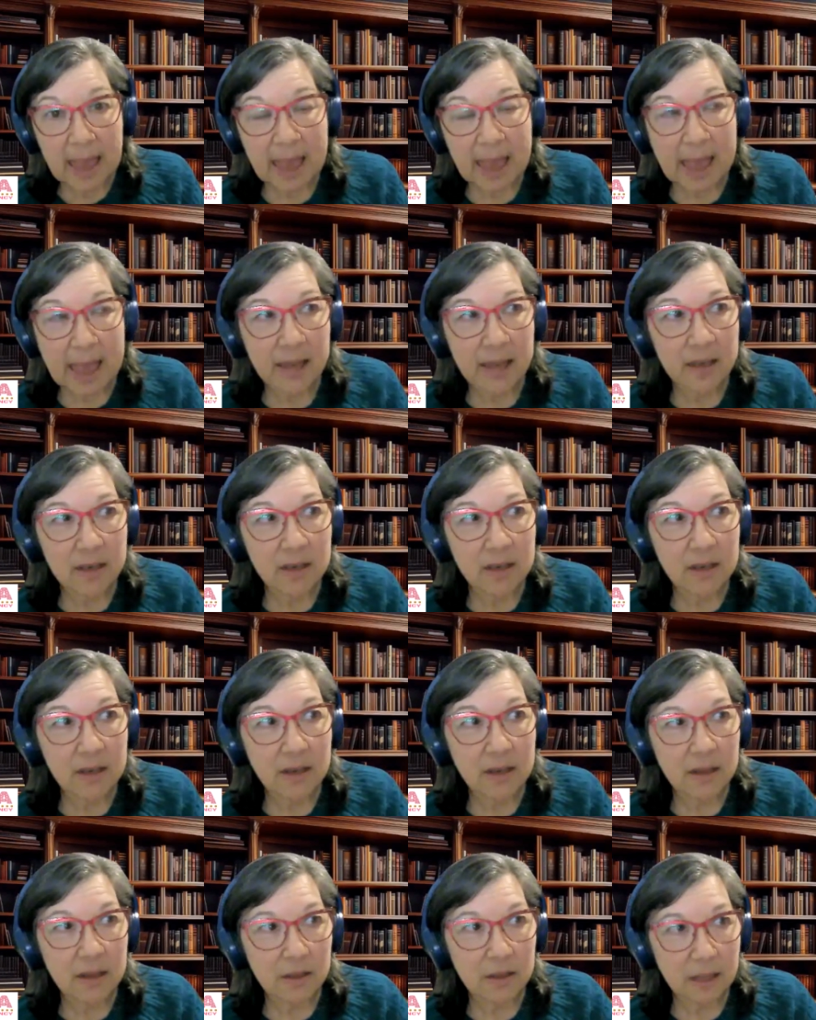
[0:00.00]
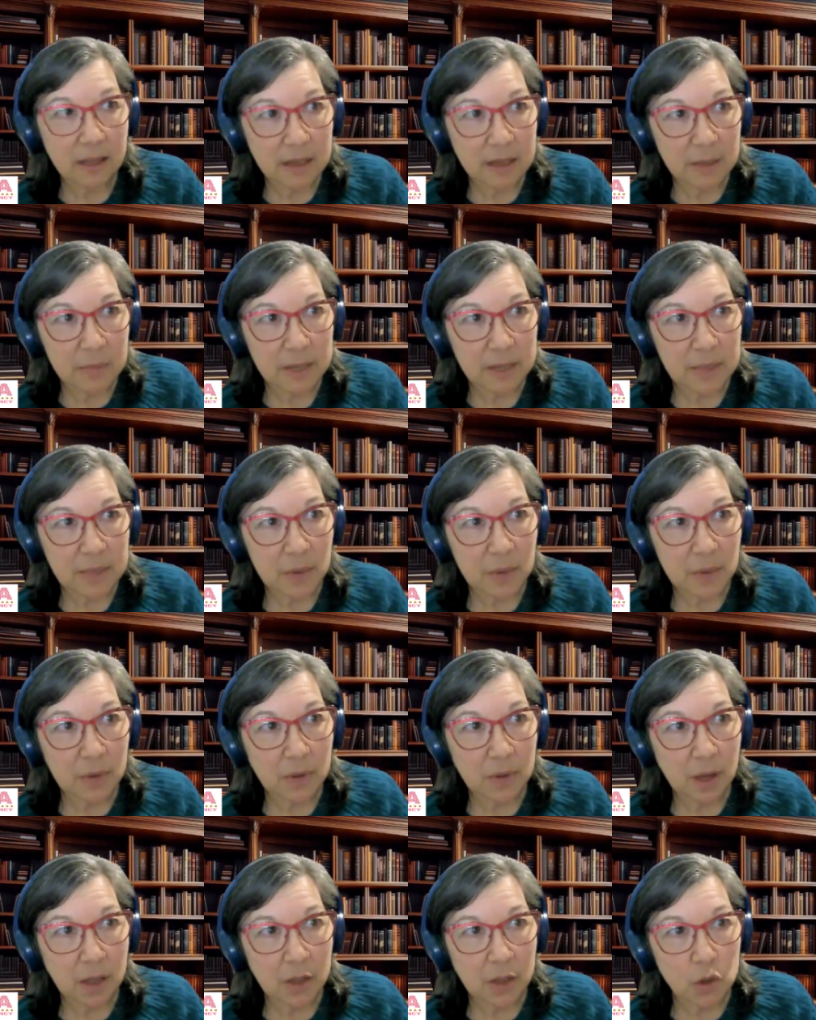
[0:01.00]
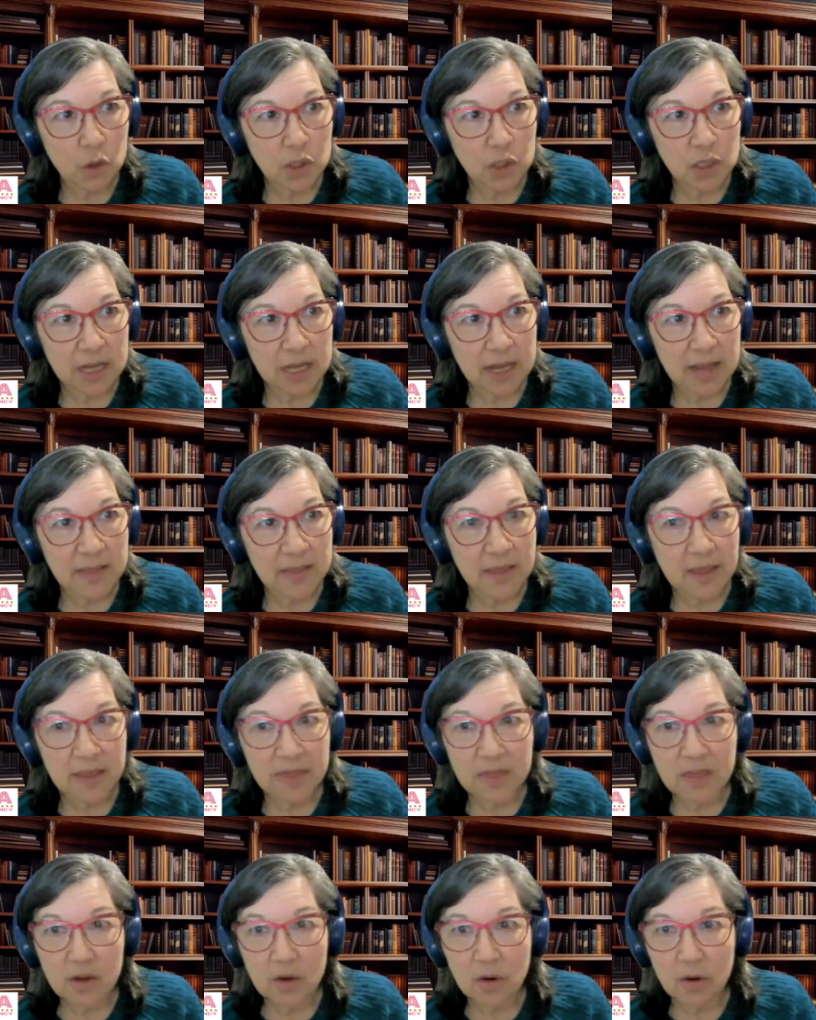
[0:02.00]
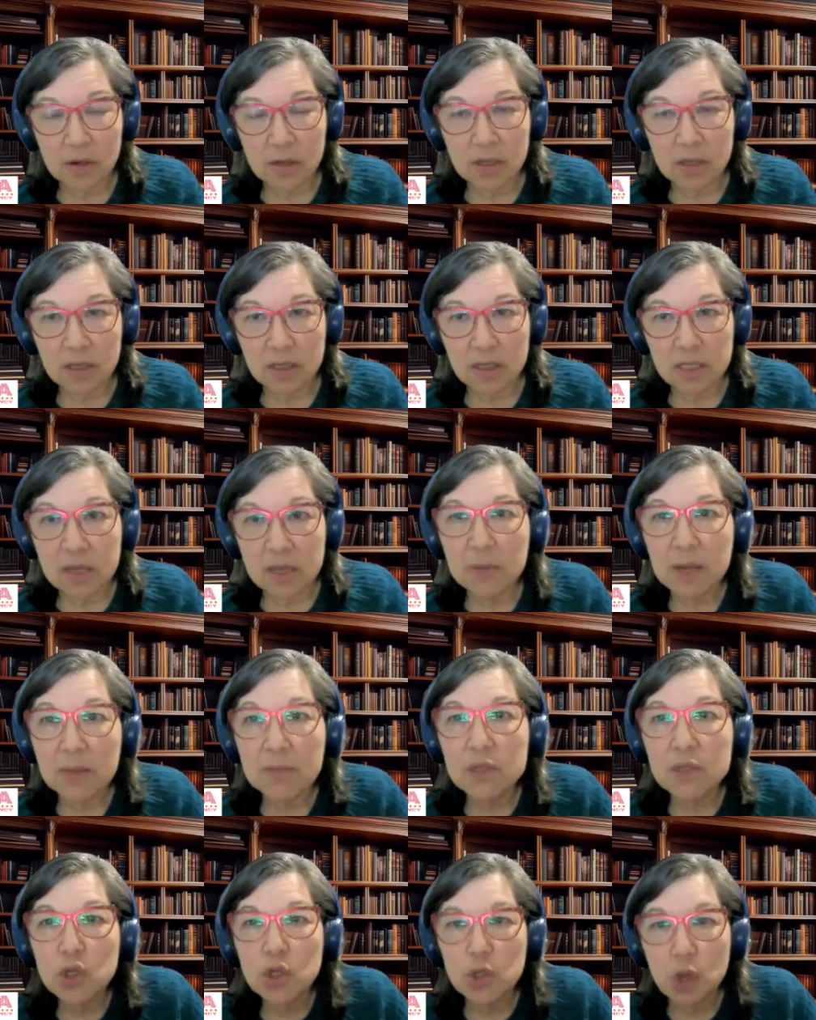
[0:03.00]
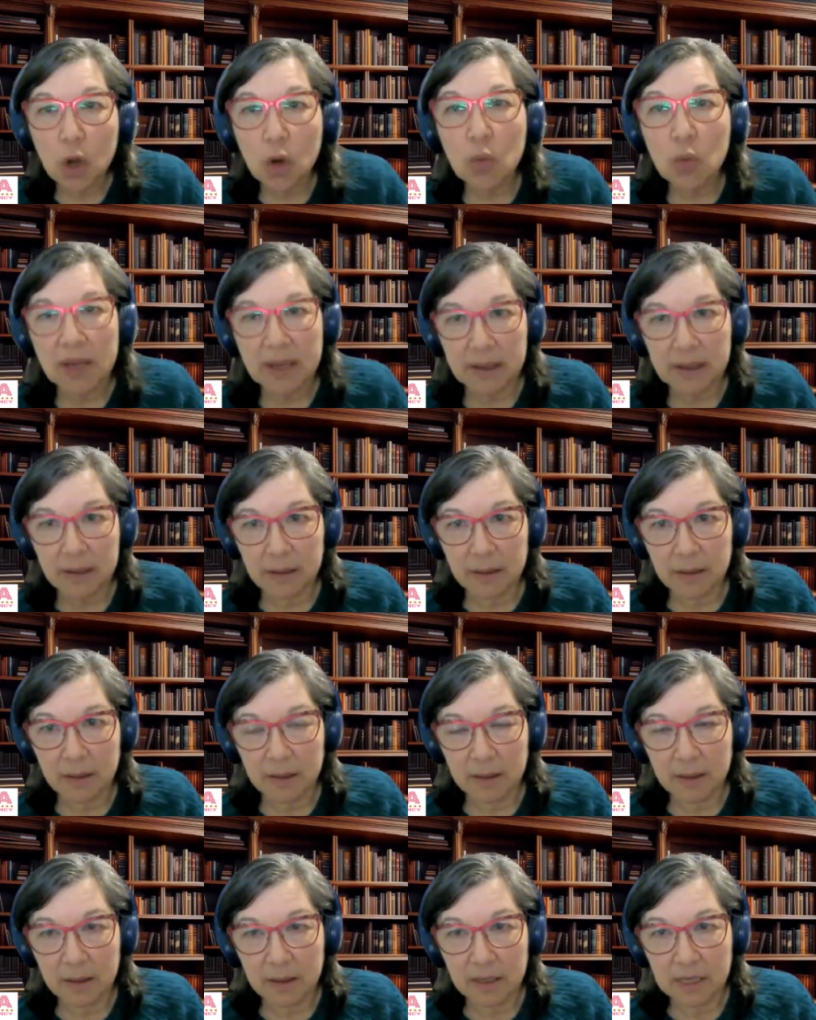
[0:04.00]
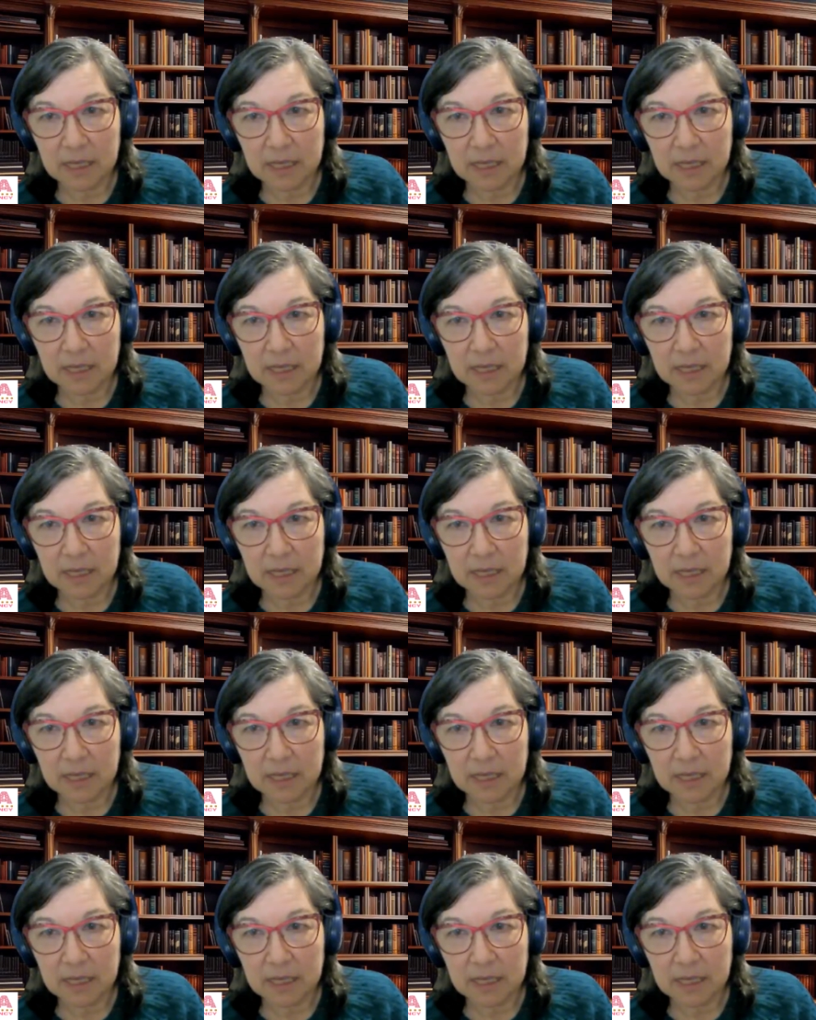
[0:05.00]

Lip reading: and letting people understand that they're sometimes knowing,